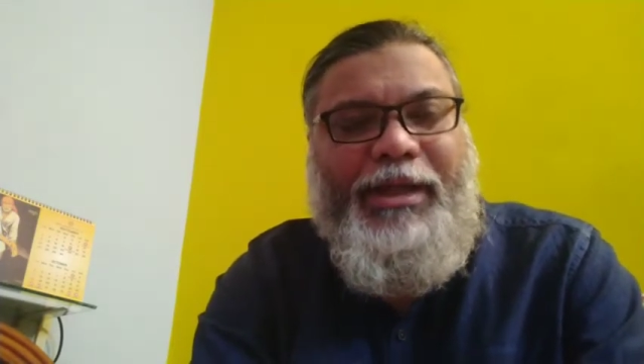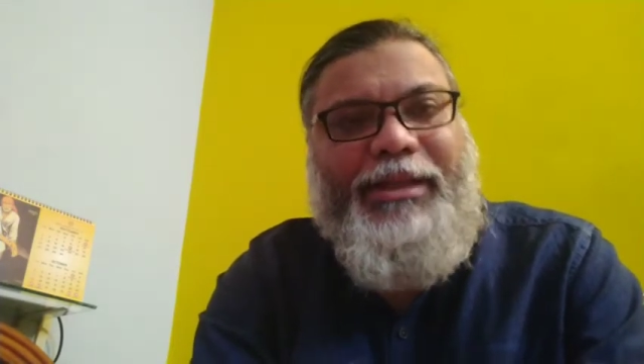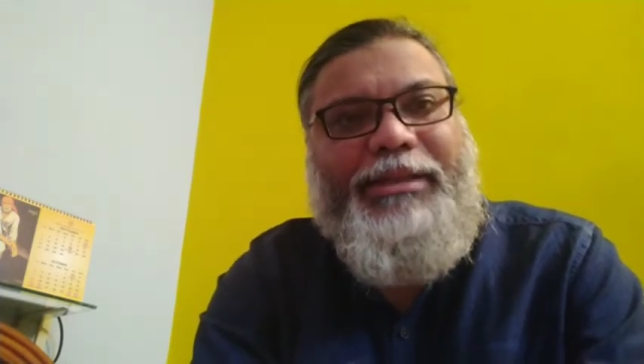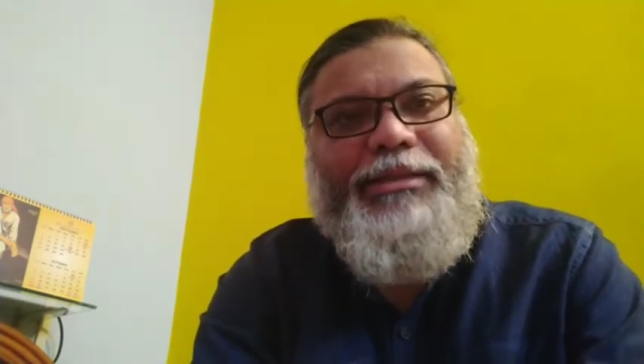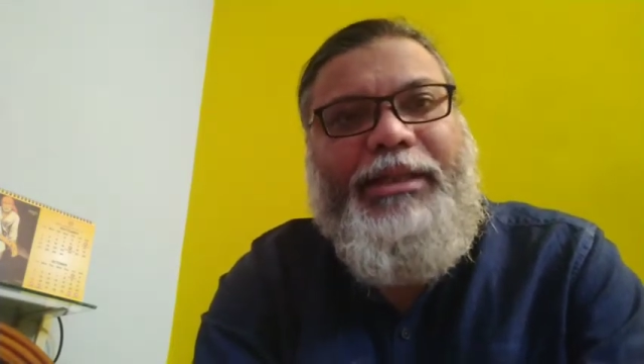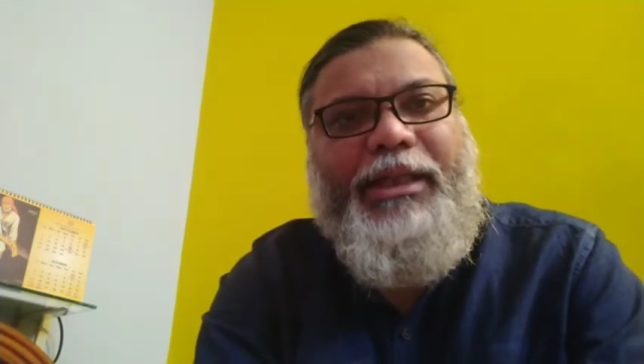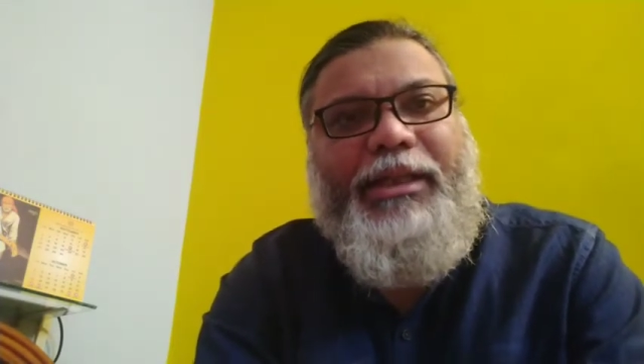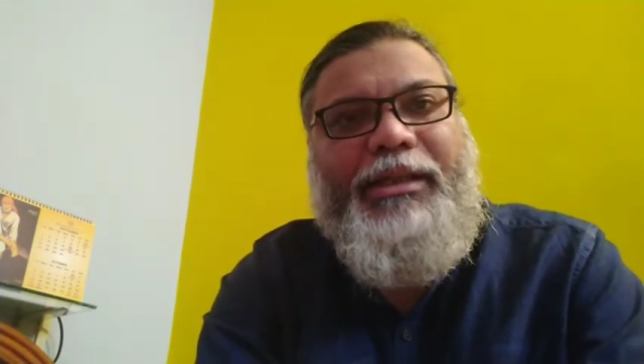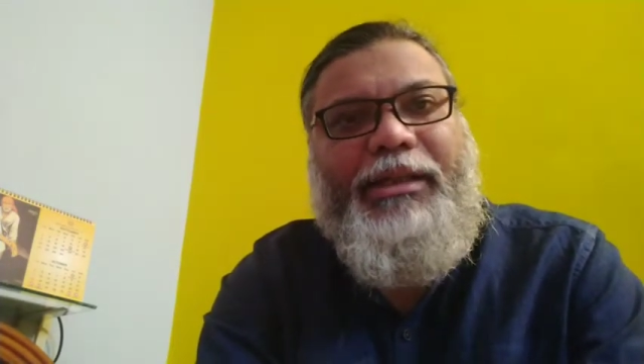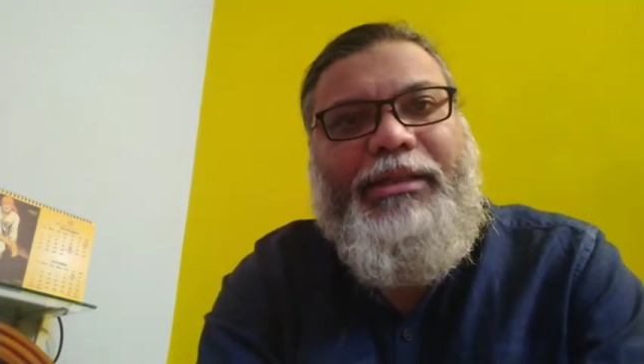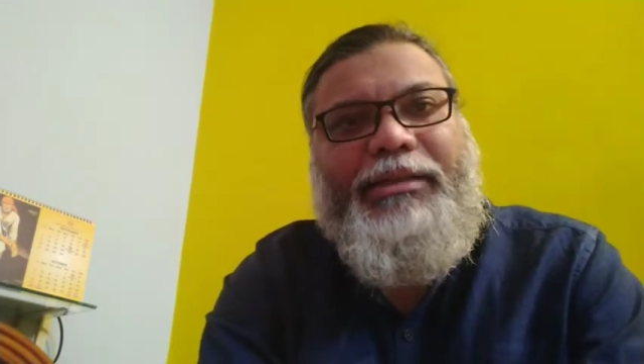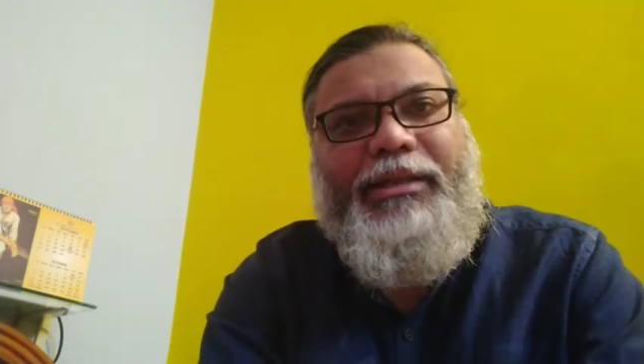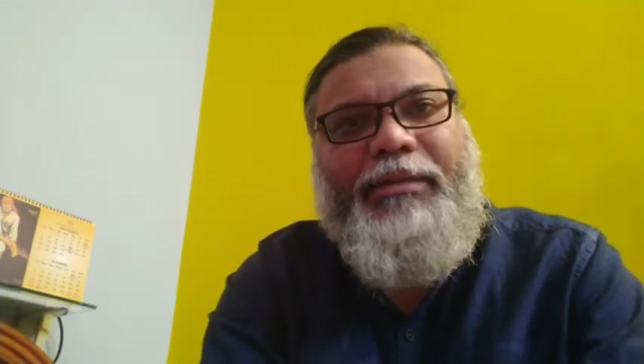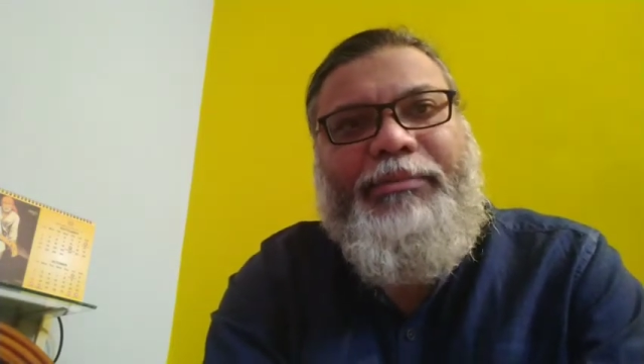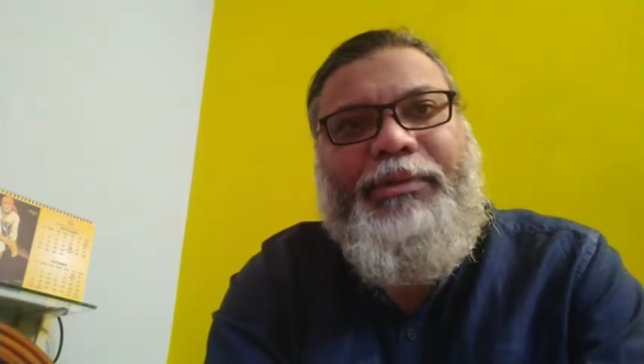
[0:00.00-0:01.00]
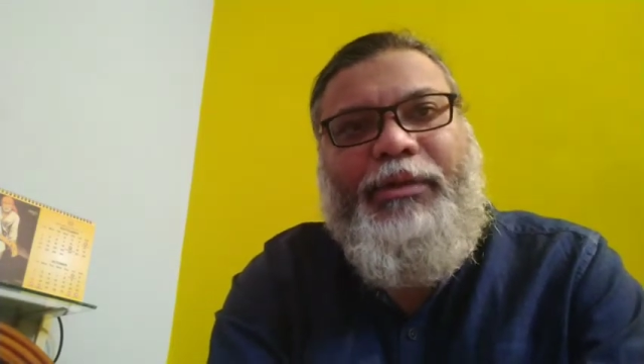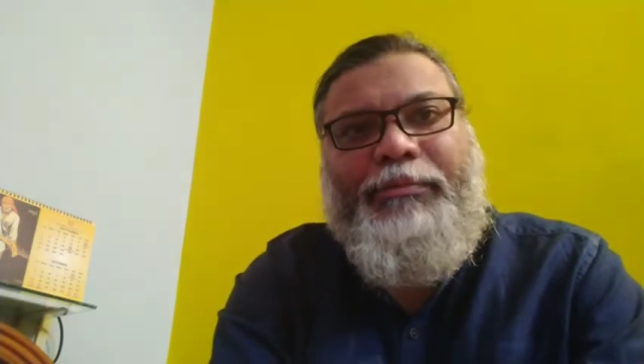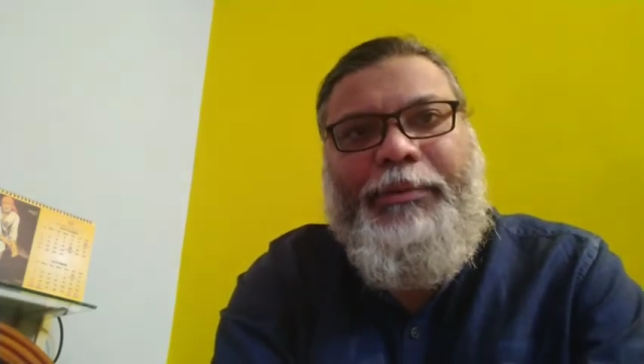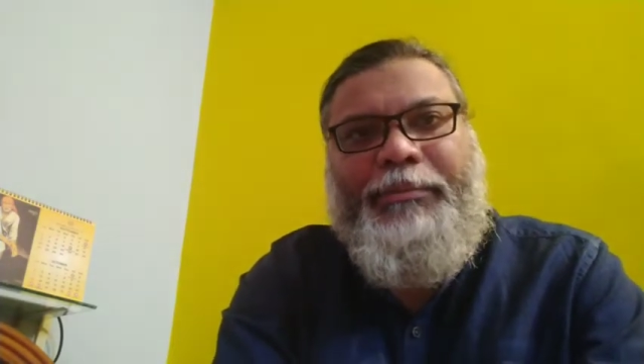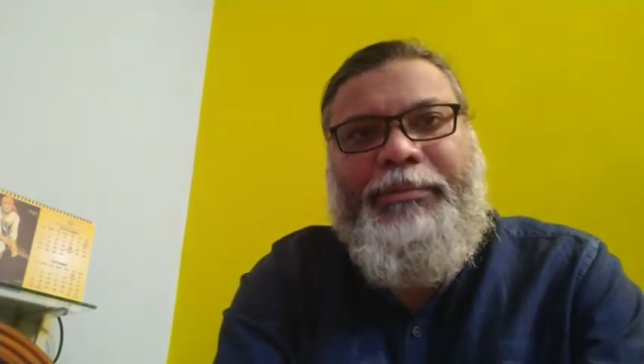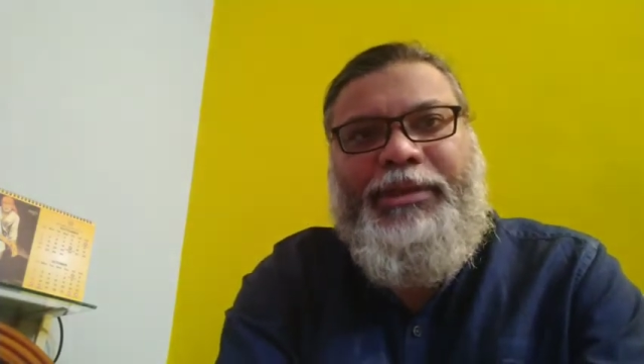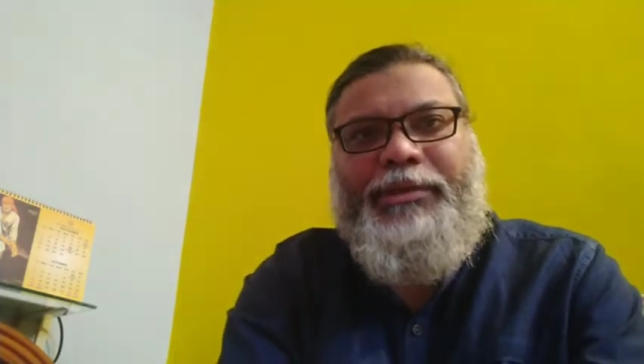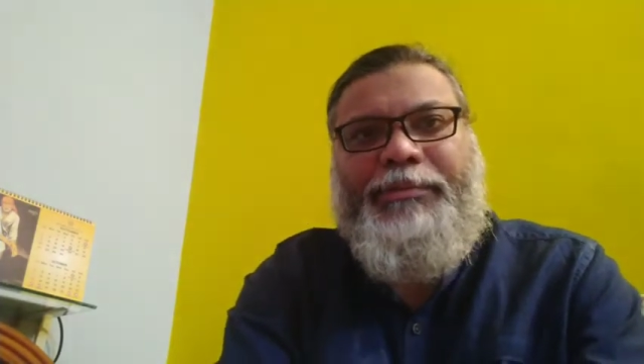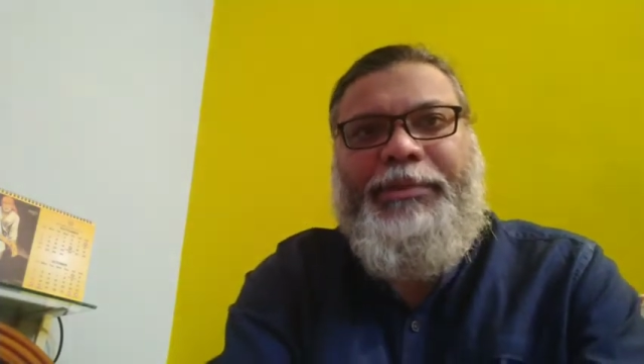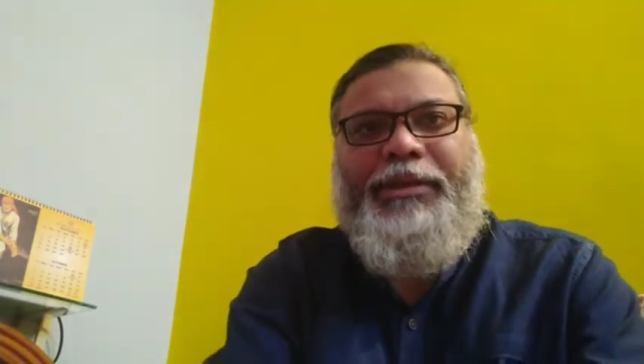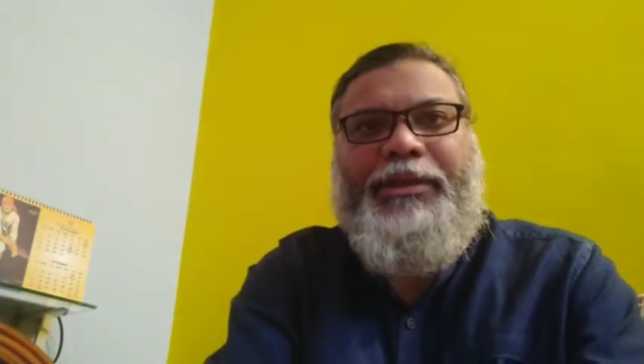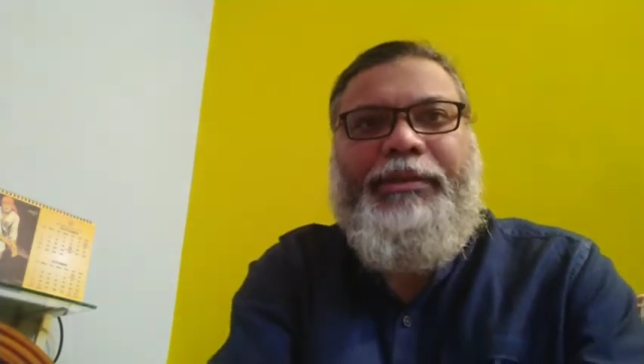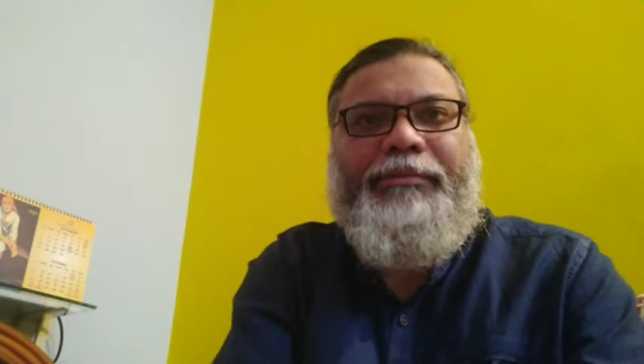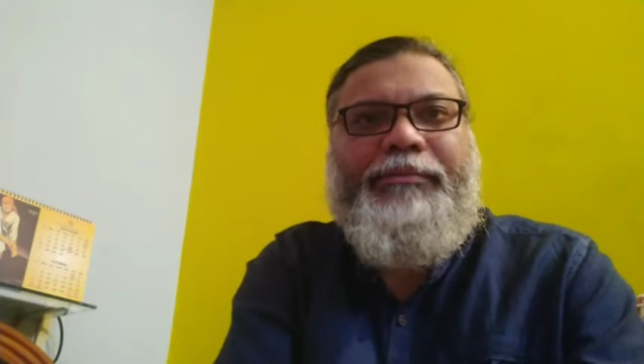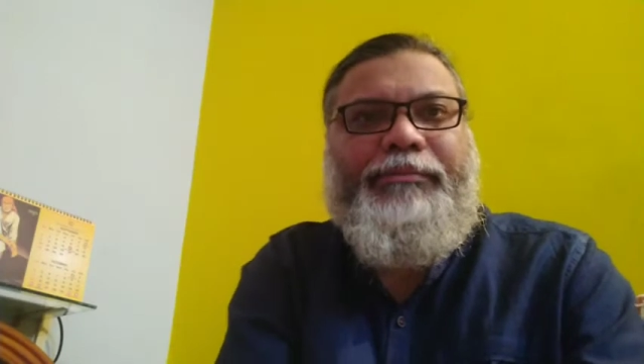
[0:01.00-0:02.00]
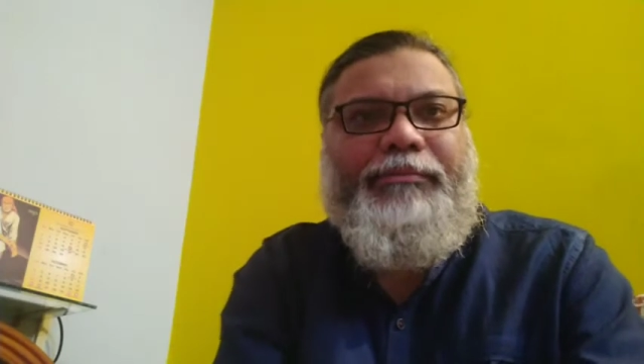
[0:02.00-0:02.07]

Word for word: Let's take an example of public speaking.